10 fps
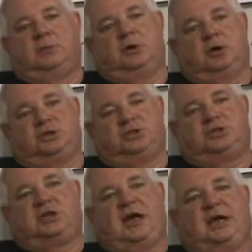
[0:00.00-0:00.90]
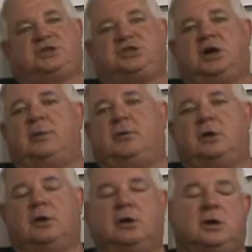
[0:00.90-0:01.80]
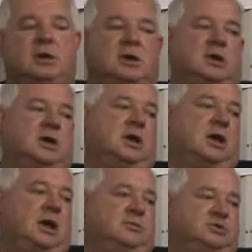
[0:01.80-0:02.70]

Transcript: Because this last summer I